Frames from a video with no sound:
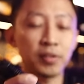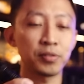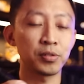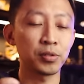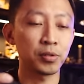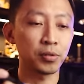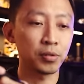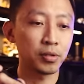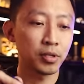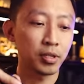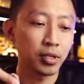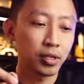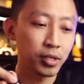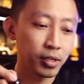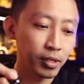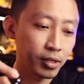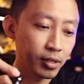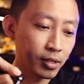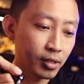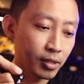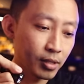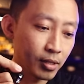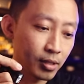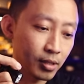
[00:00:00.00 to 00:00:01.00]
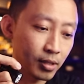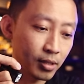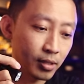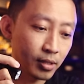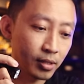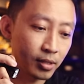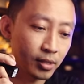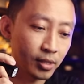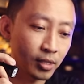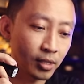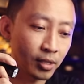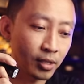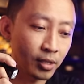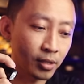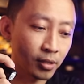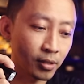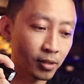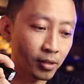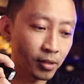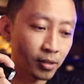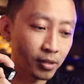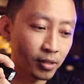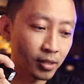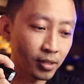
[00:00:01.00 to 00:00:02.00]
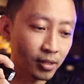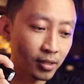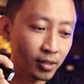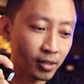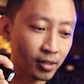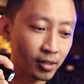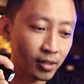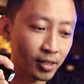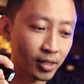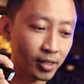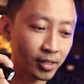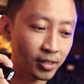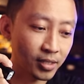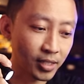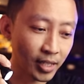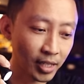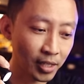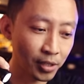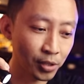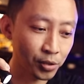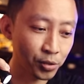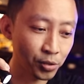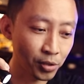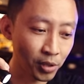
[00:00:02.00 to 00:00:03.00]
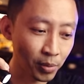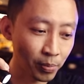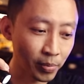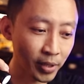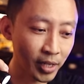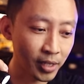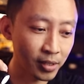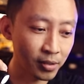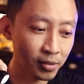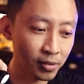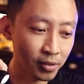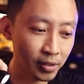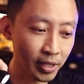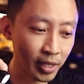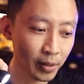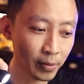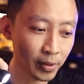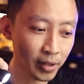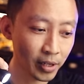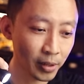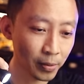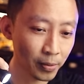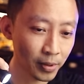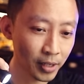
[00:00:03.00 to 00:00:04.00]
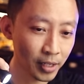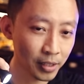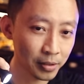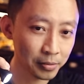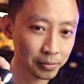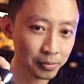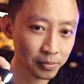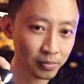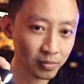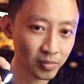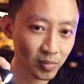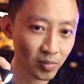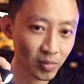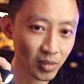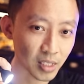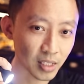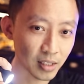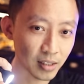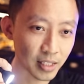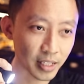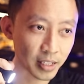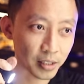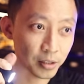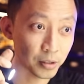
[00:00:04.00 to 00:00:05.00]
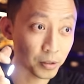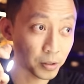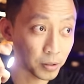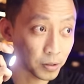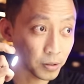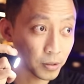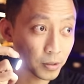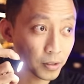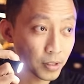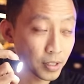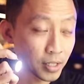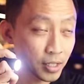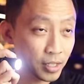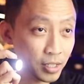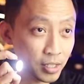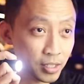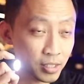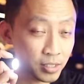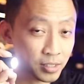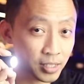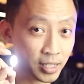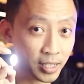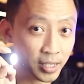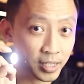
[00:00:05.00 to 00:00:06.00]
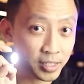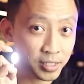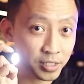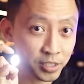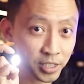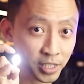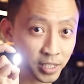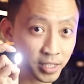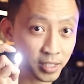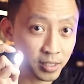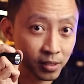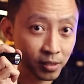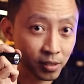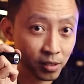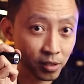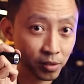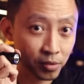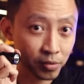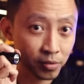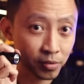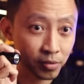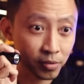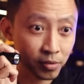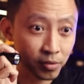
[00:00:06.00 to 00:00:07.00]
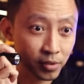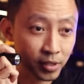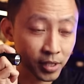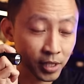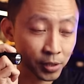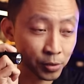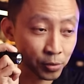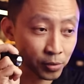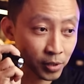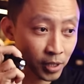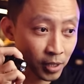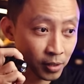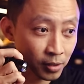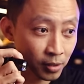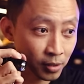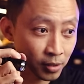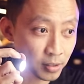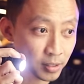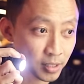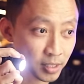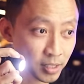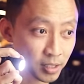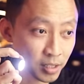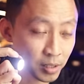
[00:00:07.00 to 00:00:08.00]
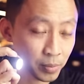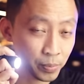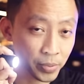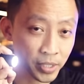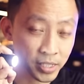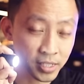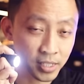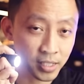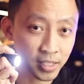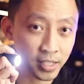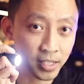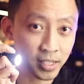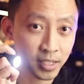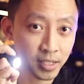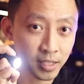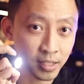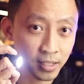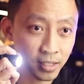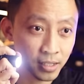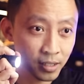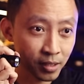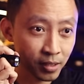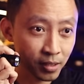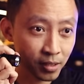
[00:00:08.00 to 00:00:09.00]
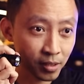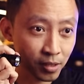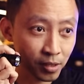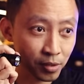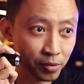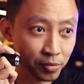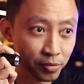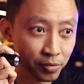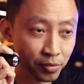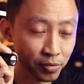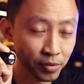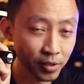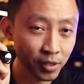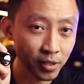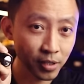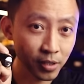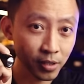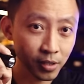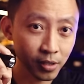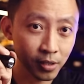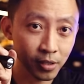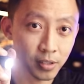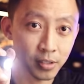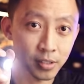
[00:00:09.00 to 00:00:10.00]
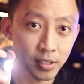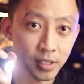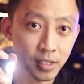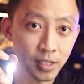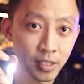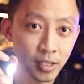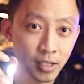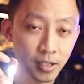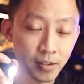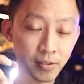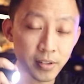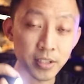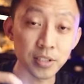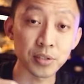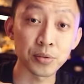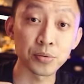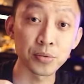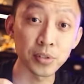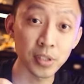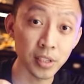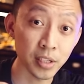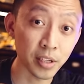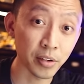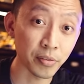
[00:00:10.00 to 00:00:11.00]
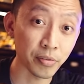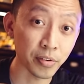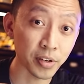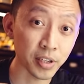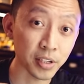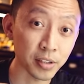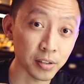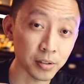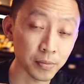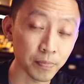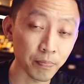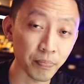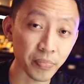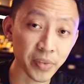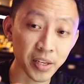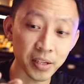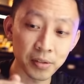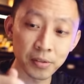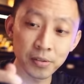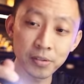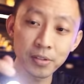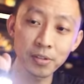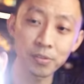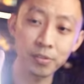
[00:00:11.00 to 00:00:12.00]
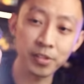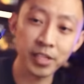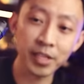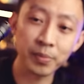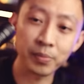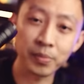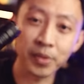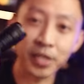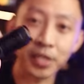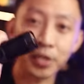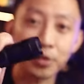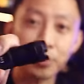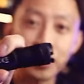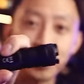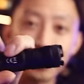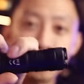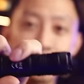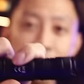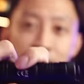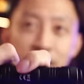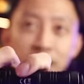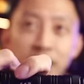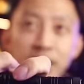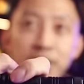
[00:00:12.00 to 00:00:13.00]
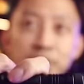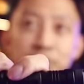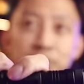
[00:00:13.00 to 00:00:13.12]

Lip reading: have to turn it on, then cycle through the brightness to get what I want. Let go, sign, shine, off. And then to turn on, I gotta press again, off, on. Right, it's really difficult. And look at my grip, right? I